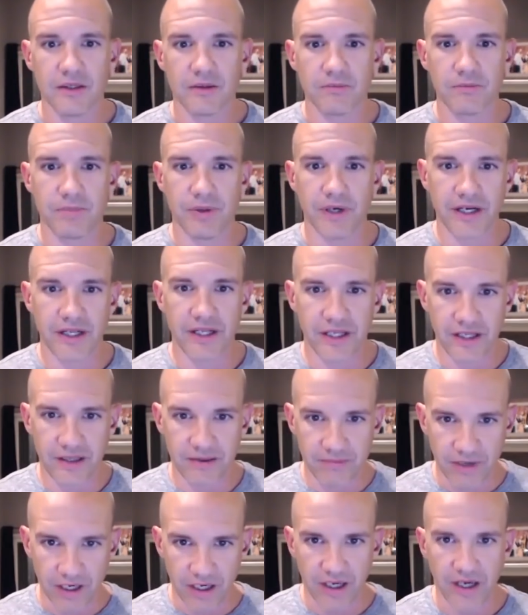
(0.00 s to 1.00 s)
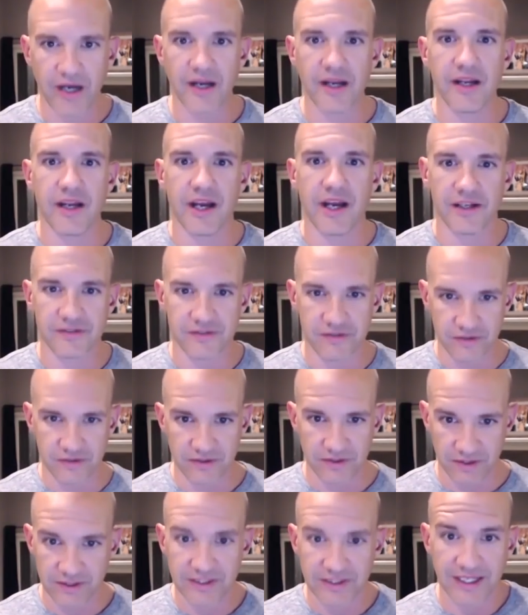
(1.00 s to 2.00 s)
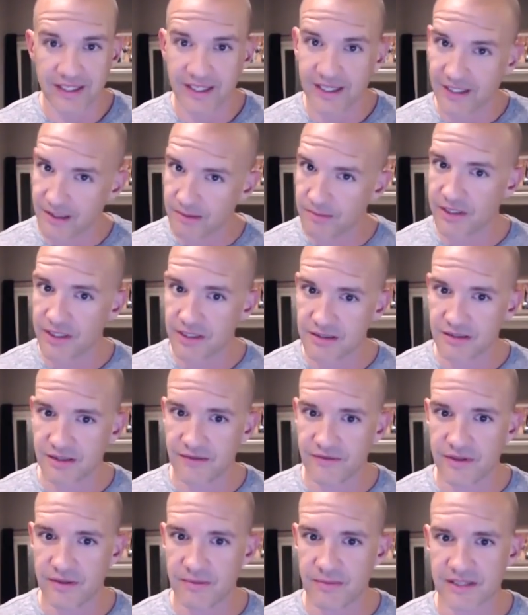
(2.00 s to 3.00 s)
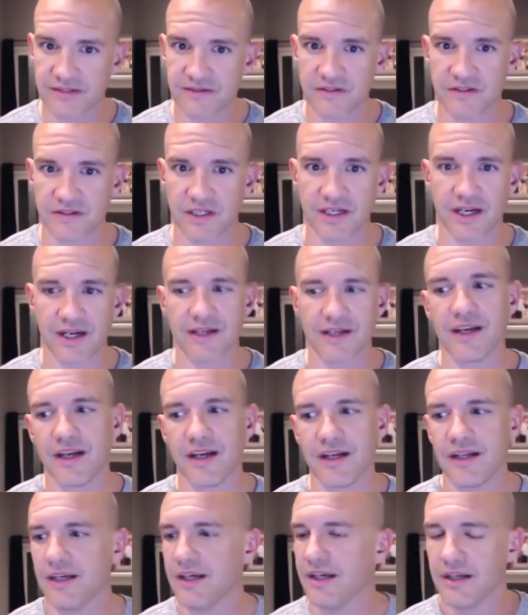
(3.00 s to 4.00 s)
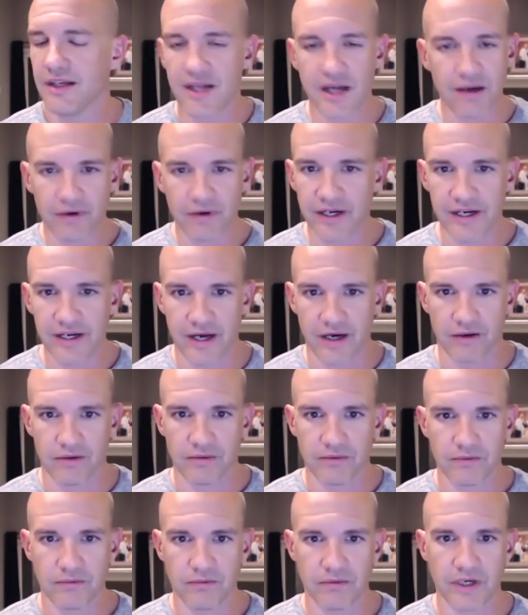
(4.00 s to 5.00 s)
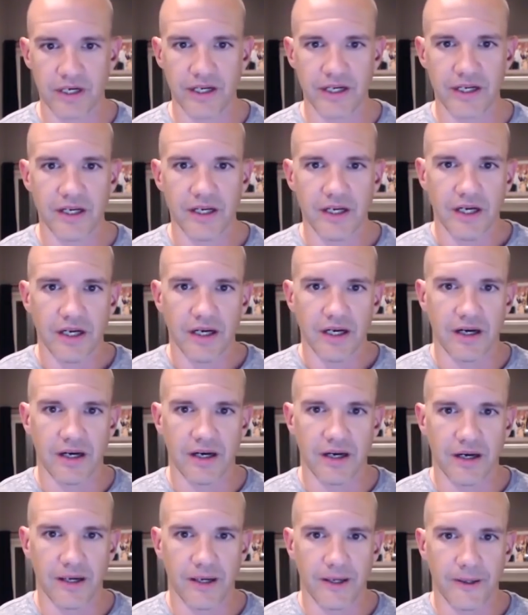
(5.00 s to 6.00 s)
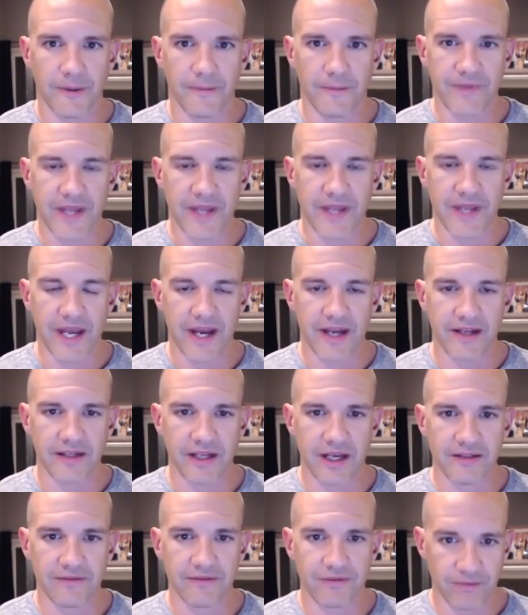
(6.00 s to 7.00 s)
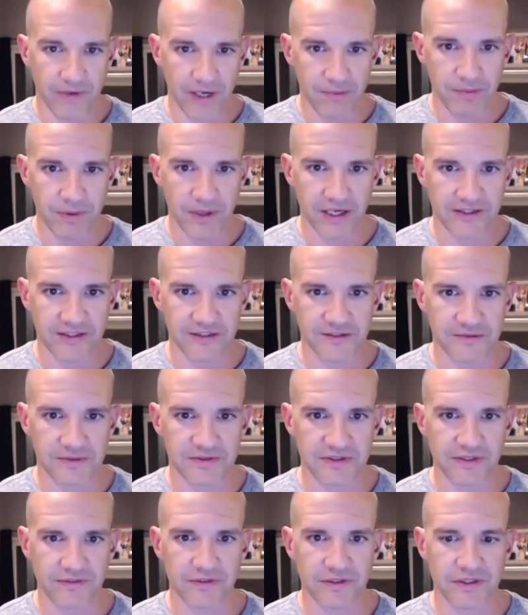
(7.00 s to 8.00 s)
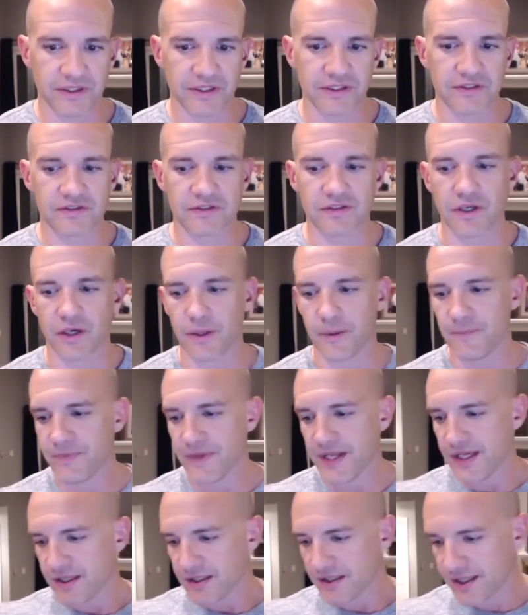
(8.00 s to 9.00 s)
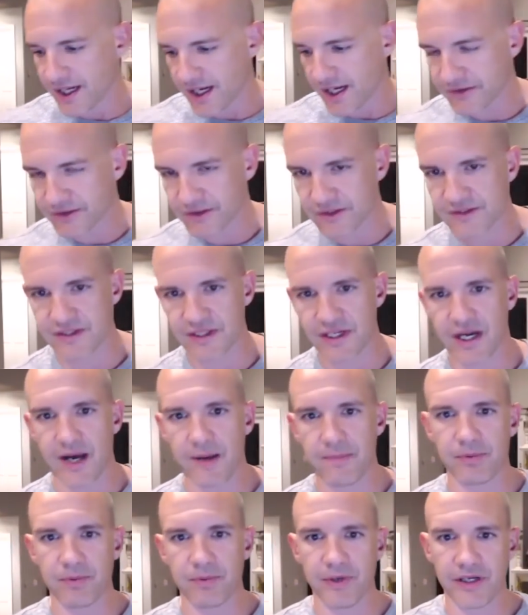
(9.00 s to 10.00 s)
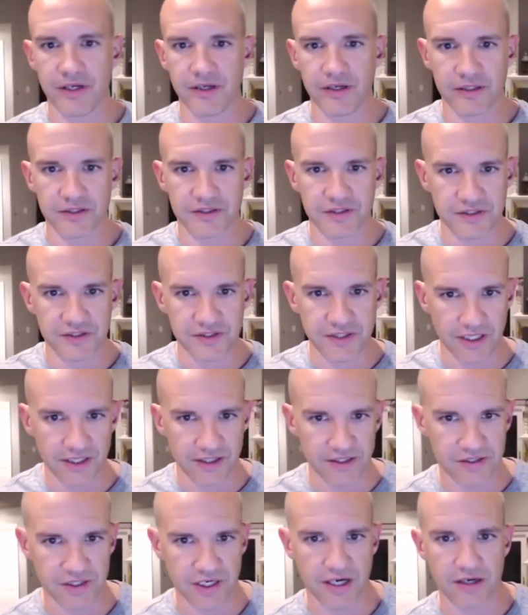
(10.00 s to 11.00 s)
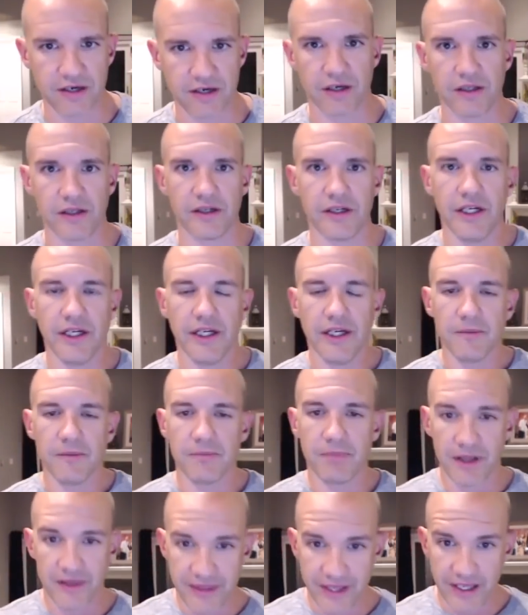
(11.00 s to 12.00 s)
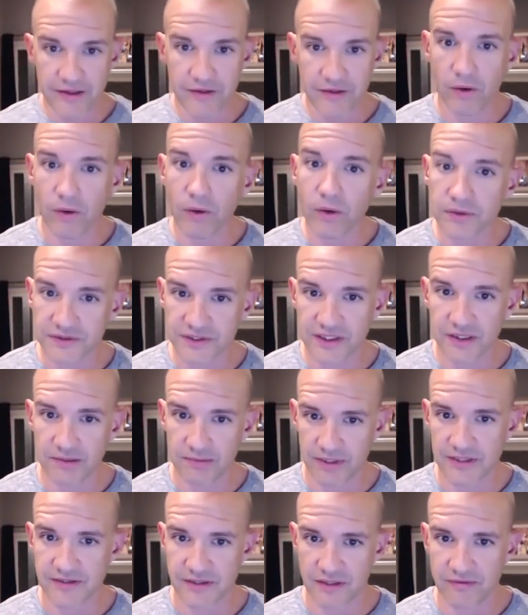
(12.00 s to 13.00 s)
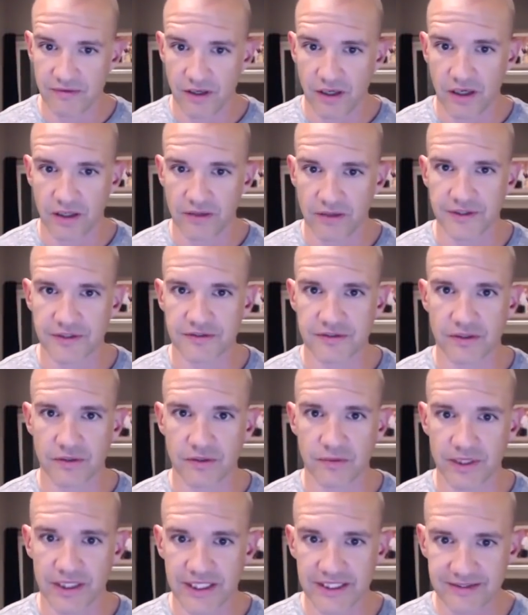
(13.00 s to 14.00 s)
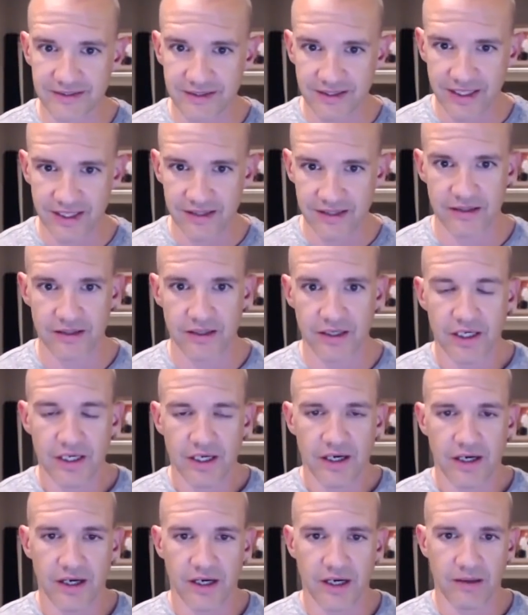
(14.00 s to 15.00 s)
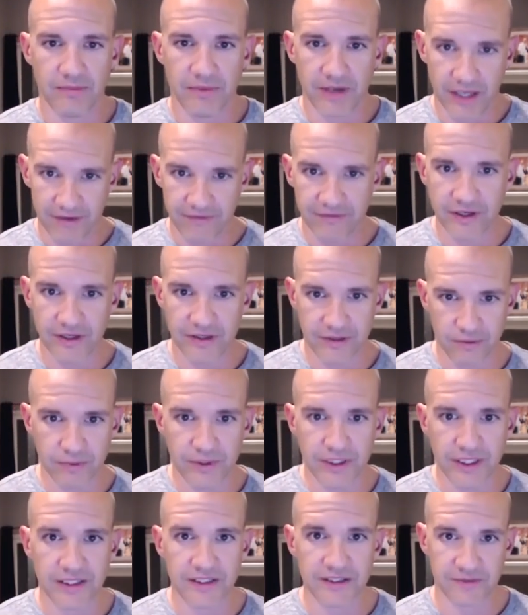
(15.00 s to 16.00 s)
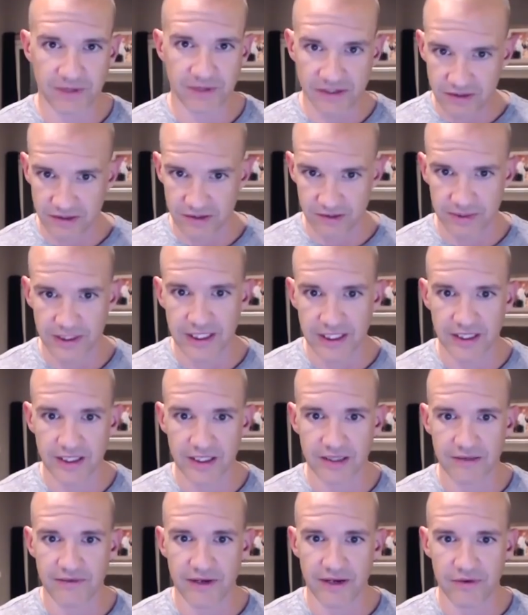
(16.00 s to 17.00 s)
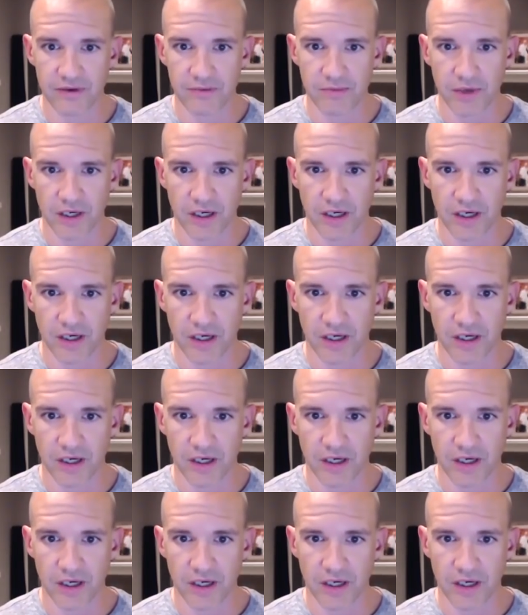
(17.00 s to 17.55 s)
But am I, as you, can anybody deliver the message like I can? Not right now, right? Um, and, and for my practice specifically. So Catherine's the operator. She's kind of the shot caller but then the whole team is involved. So we get together um, every other week, especially at the beginning of every month.